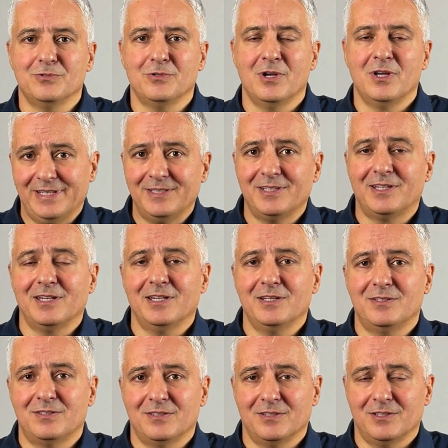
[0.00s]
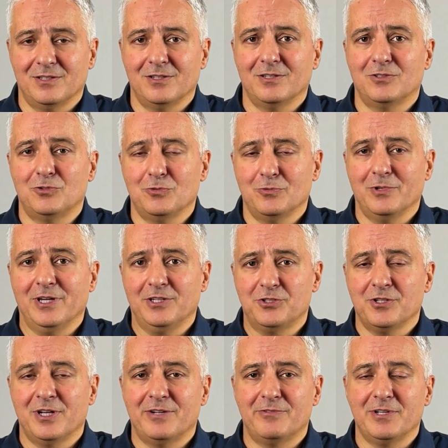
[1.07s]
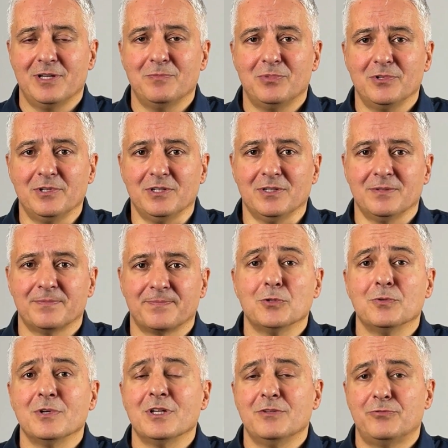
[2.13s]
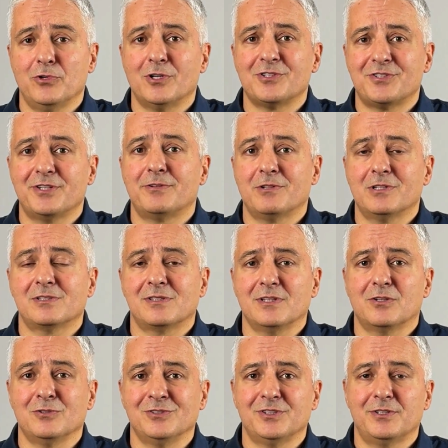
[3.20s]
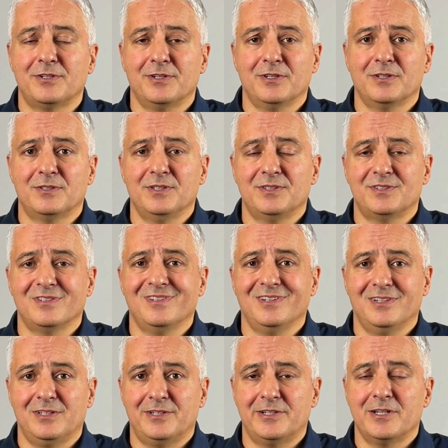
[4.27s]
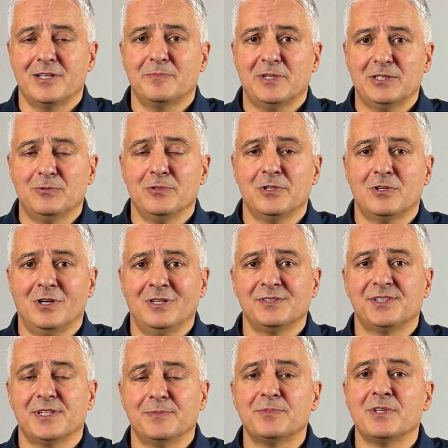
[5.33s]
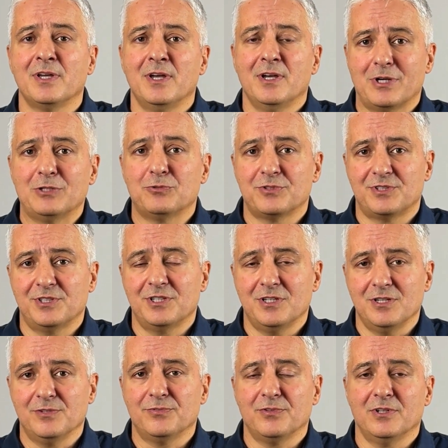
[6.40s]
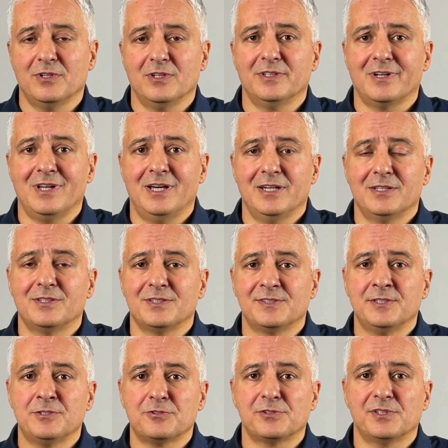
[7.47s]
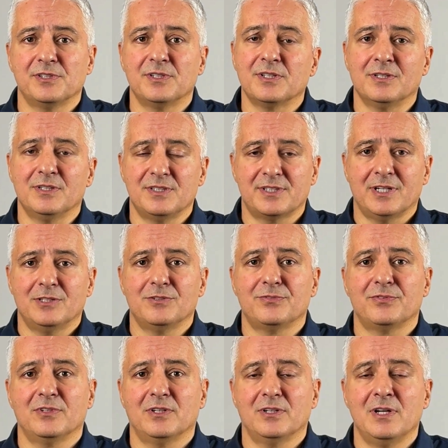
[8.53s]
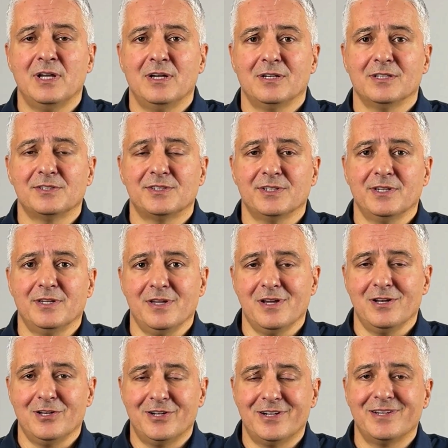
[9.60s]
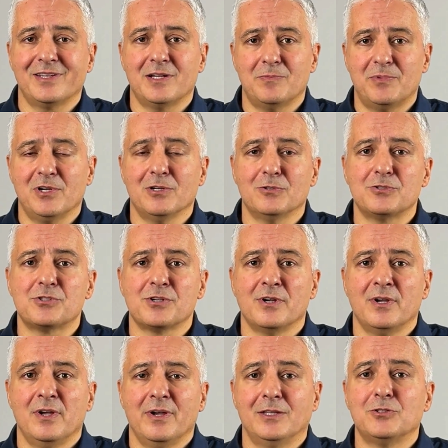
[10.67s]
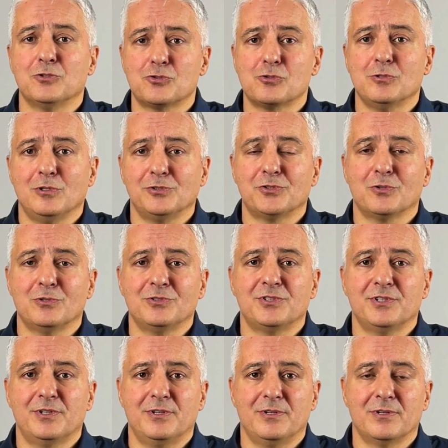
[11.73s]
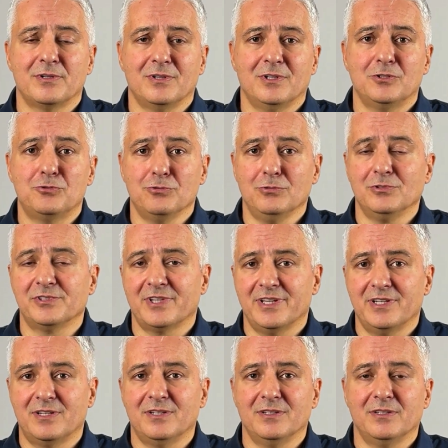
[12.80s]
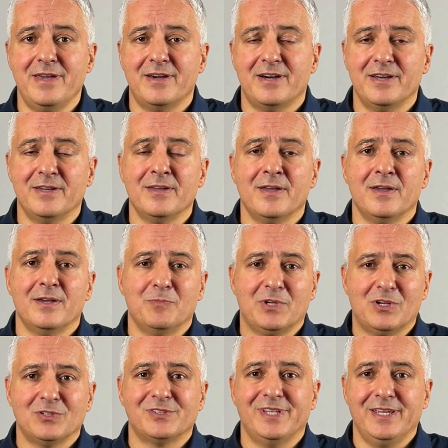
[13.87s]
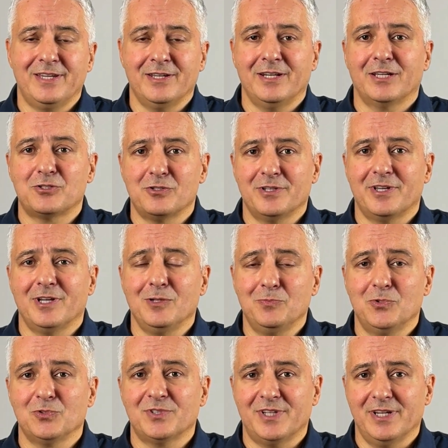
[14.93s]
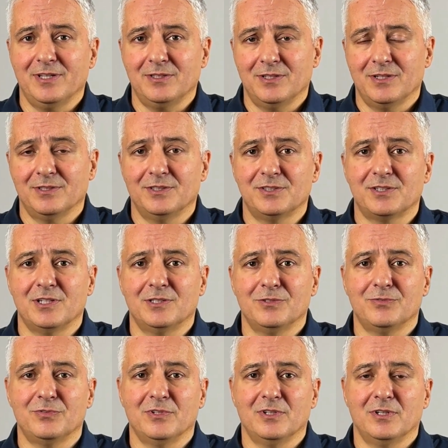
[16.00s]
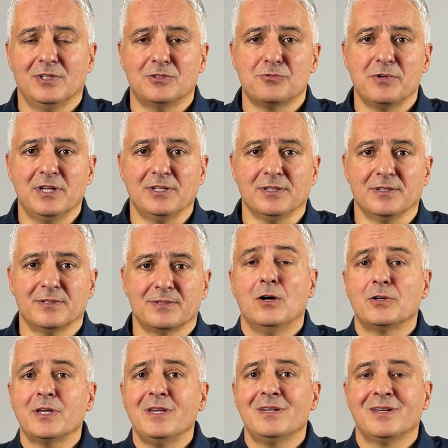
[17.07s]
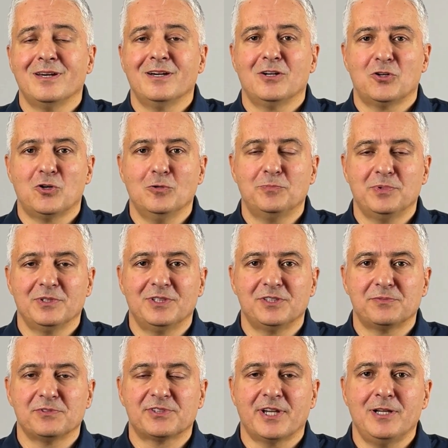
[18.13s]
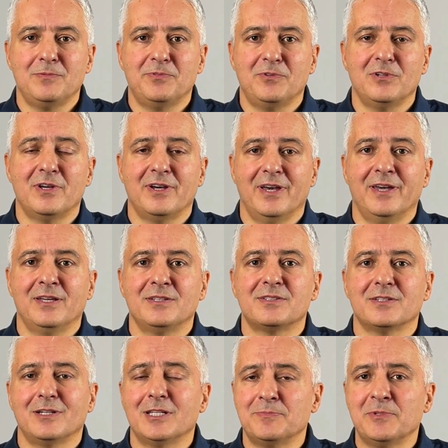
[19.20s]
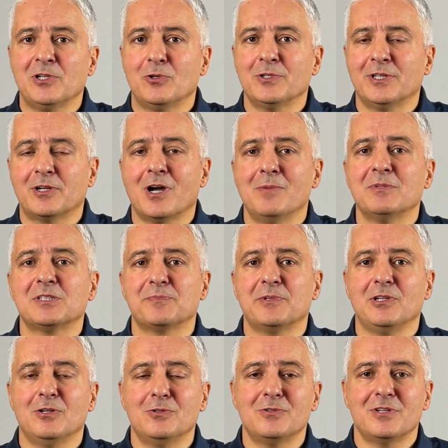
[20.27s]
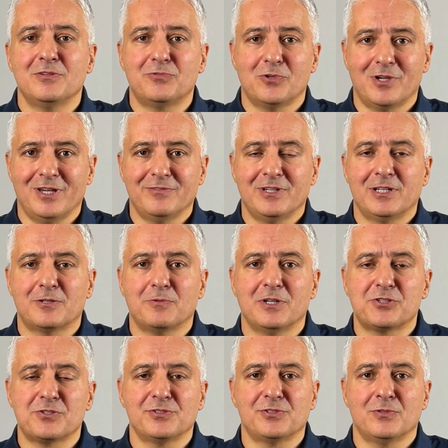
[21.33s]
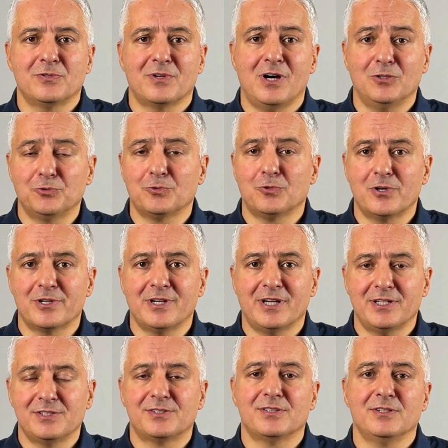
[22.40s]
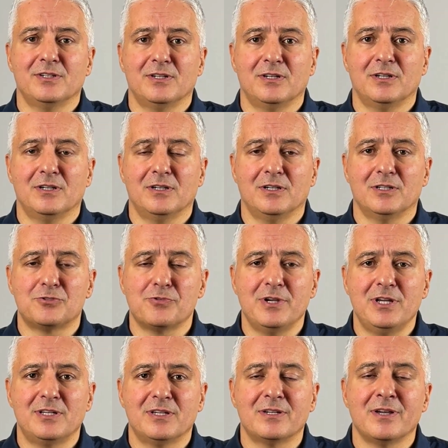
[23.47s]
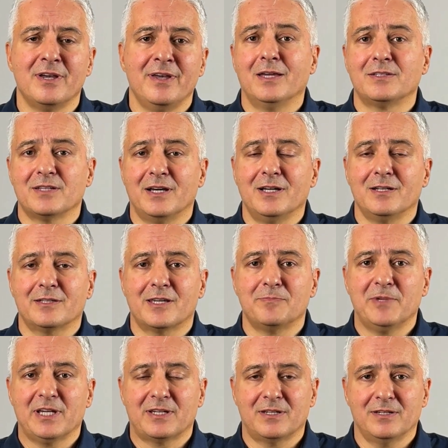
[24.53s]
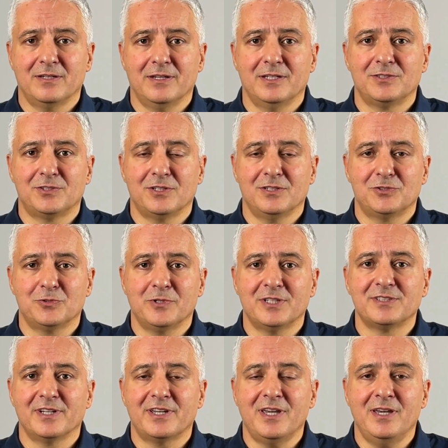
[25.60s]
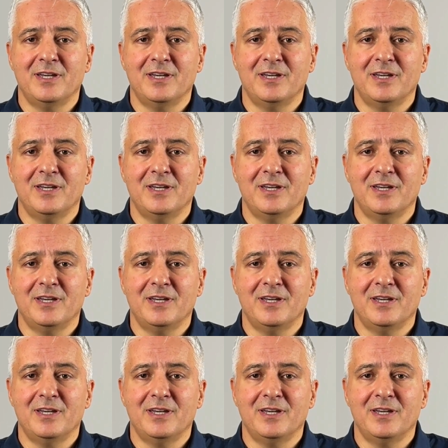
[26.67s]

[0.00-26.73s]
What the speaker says: to dedicate to each and every employee. So if you are seriously considering this learning by doing concept, try to see if the client is interested in this kind of, let's say, a learning approach. And you should also consider tools like AI because they can actually help you scale this kind of training. Okay, I hope this was helpful, and let me know in the comments below if you have any questions on how to organize a training, and I'll get back as soon as I